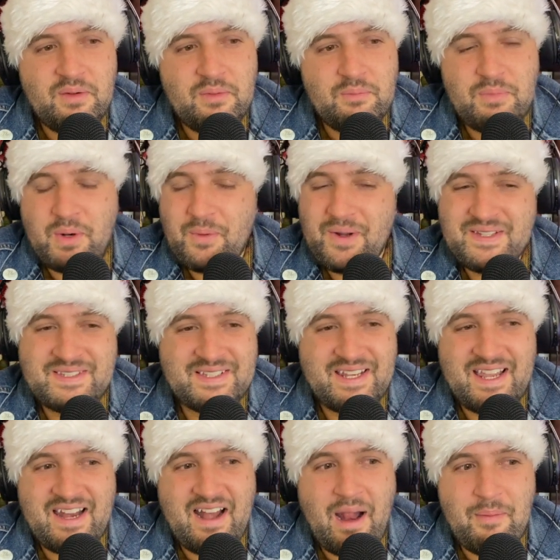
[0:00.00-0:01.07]
But once
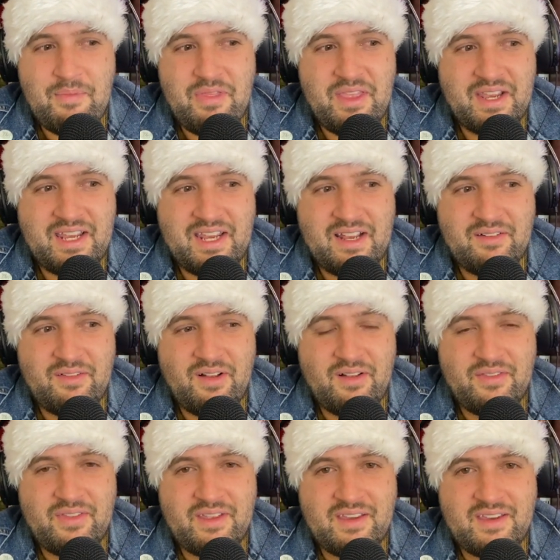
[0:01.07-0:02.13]
again, I'm thinking of all
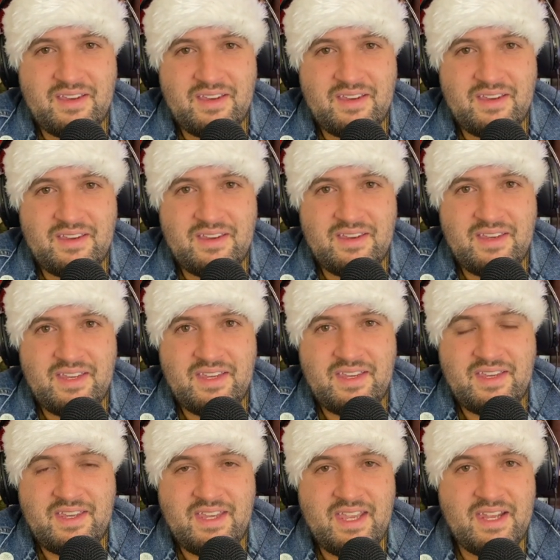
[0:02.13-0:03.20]
the
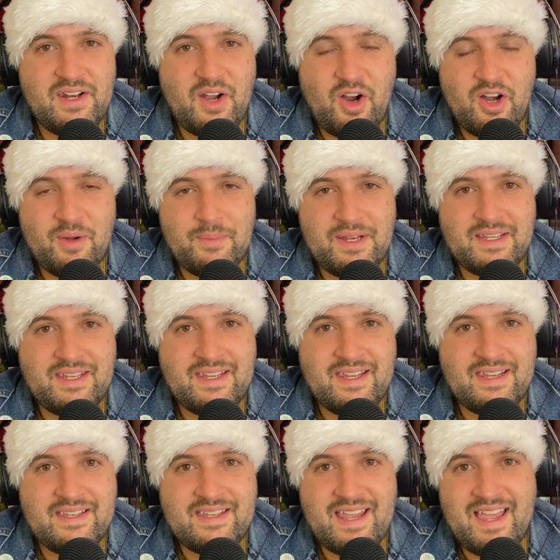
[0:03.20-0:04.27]
kid harm and
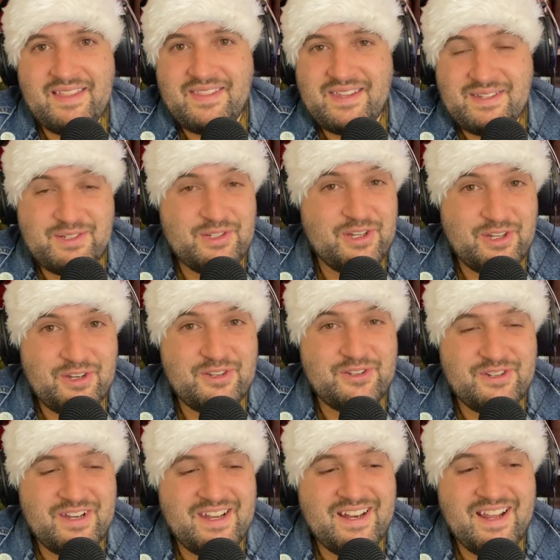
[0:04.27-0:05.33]
kid death in Trick or
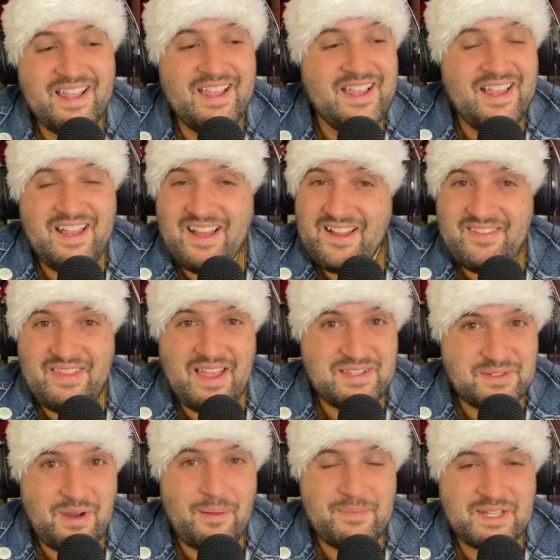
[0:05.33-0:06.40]
Treat. That's
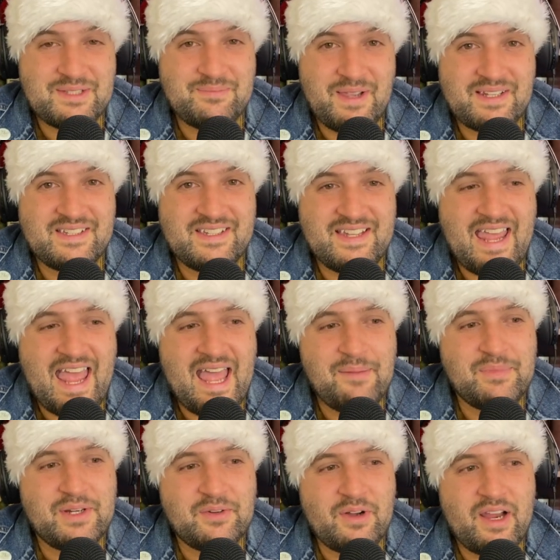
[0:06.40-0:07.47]
what I'm expecting to
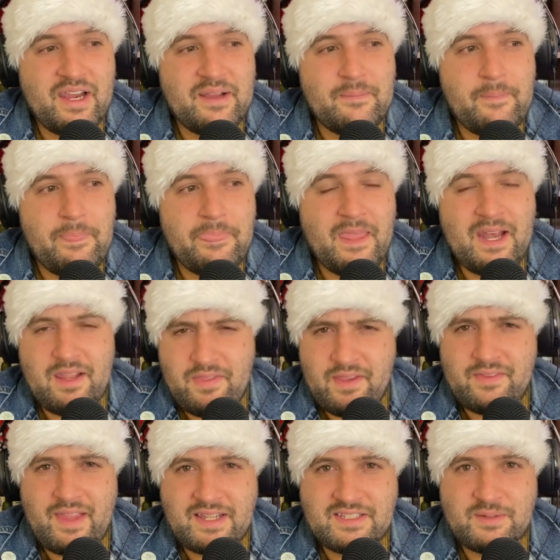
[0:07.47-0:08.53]
happen, right? And I think
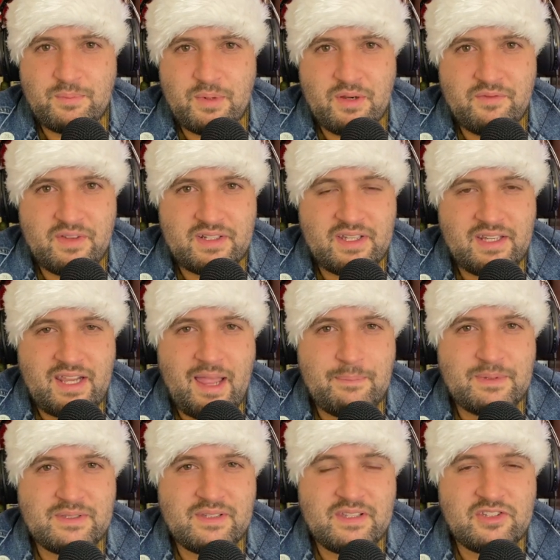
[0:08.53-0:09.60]
that's a perfect
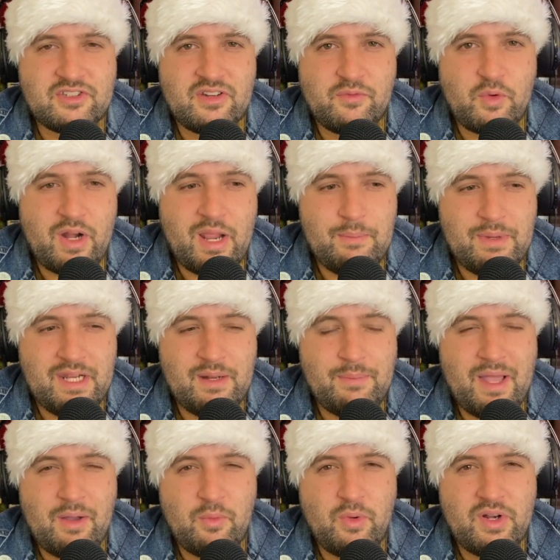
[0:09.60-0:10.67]
encapsulation of what I mean
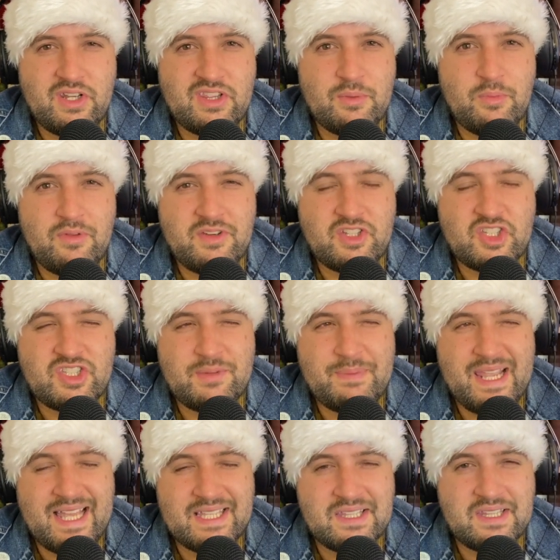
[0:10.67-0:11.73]
about wanting the movie just to be
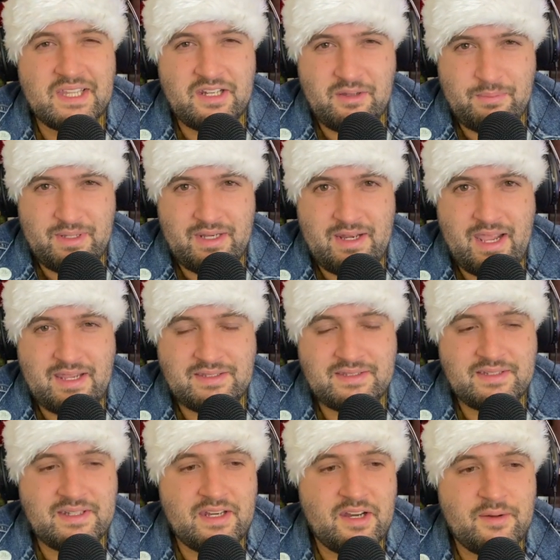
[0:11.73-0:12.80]
a little bit
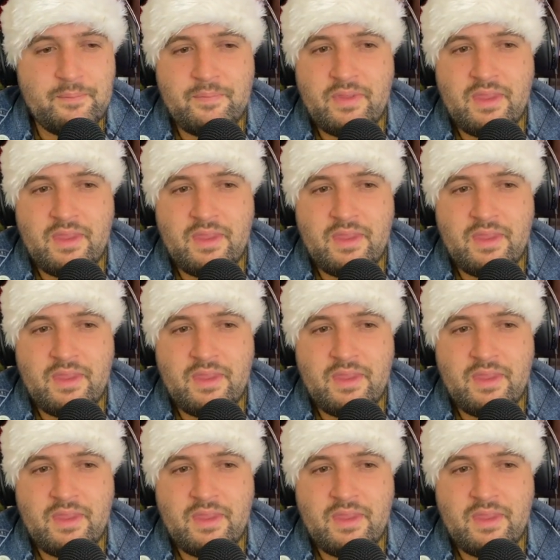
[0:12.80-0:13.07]
nastier.